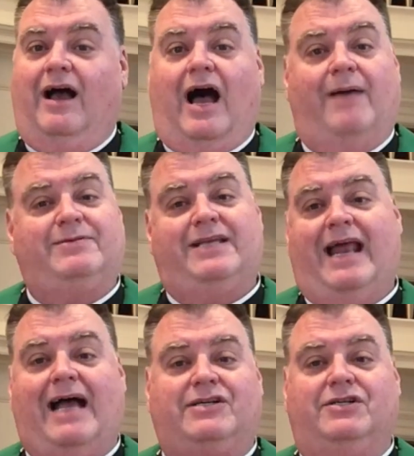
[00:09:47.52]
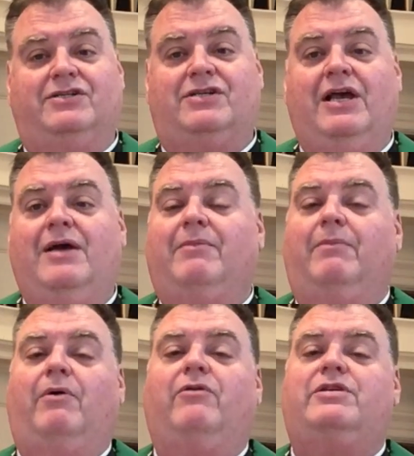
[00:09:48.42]
Opposite actions,
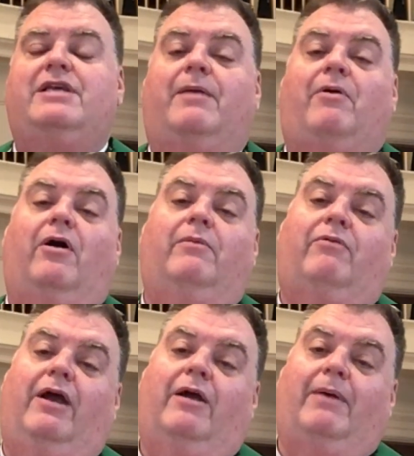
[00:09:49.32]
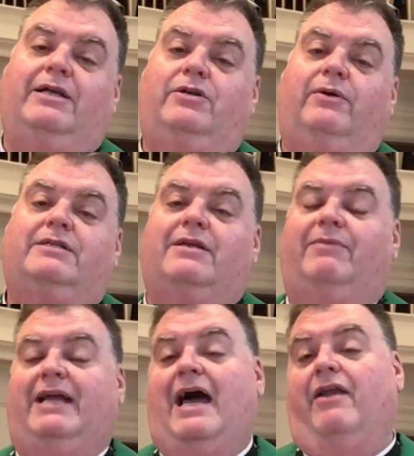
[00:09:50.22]
but both set apart prayer by doing
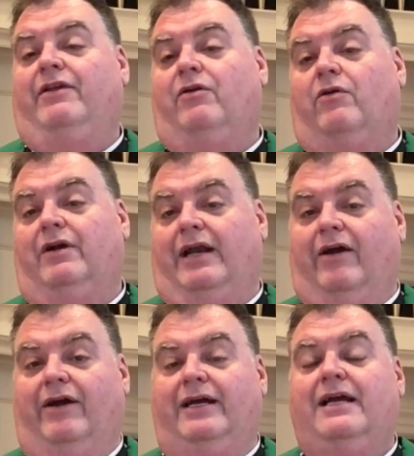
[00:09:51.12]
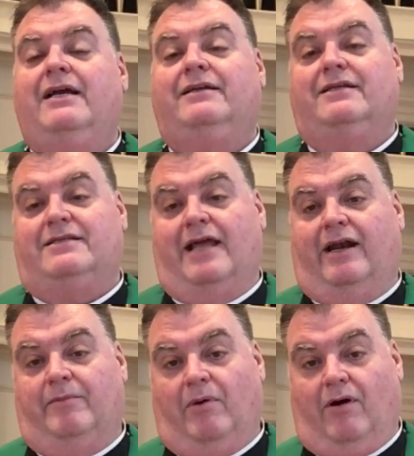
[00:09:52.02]
something out of the ordinary to set
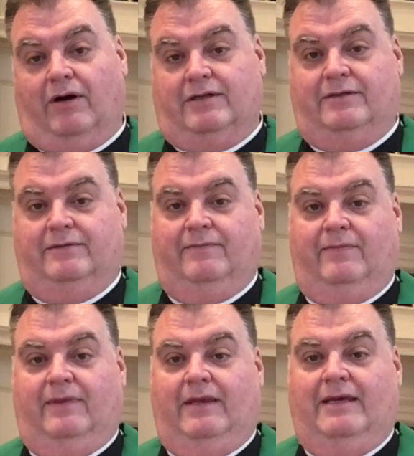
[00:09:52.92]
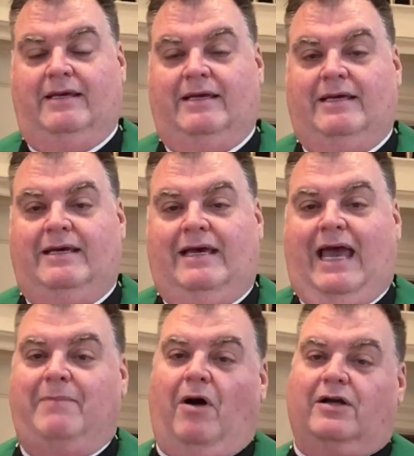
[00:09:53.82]
it apart.
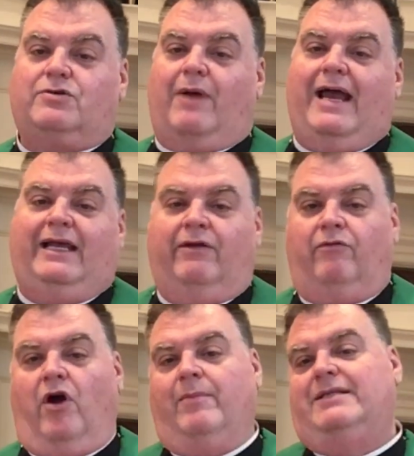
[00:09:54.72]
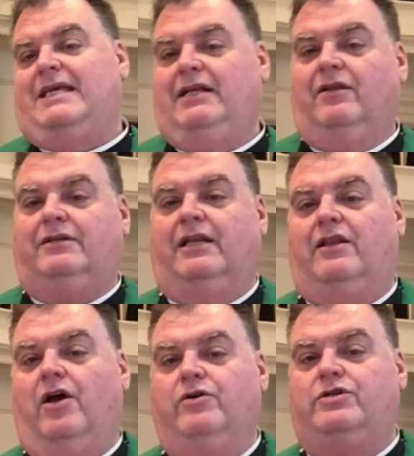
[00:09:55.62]
In Paul's writing in Romans, he looked at
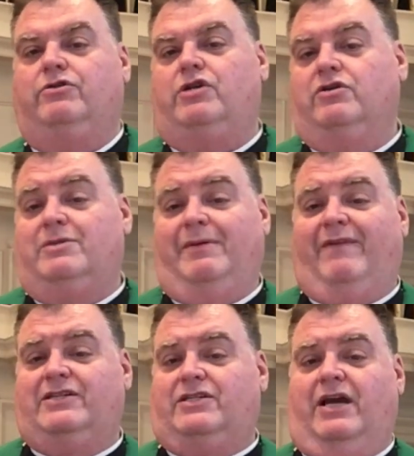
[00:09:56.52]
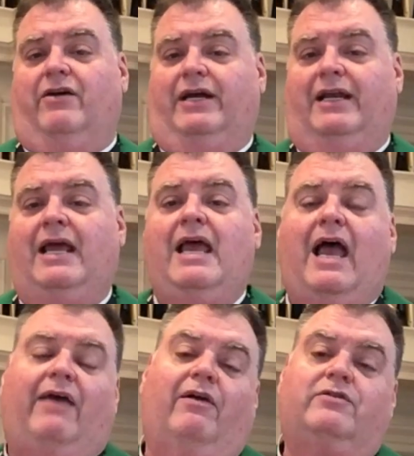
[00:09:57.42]
those who chose to be vegetarian
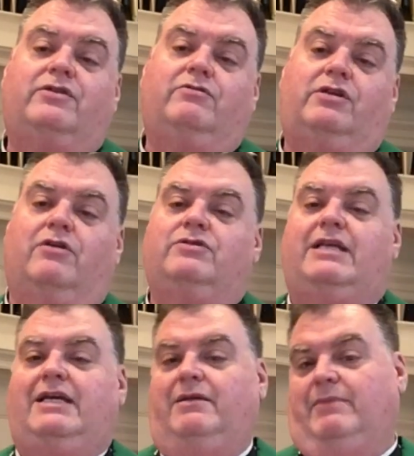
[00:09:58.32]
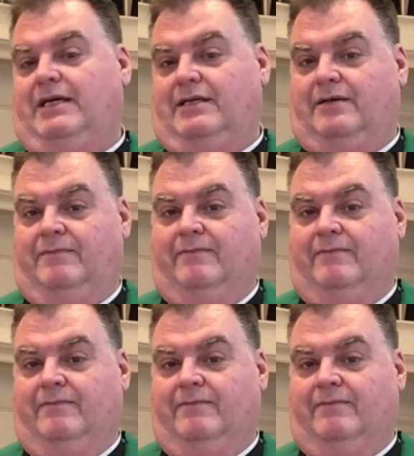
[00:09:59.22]
and those who chose to eat meat.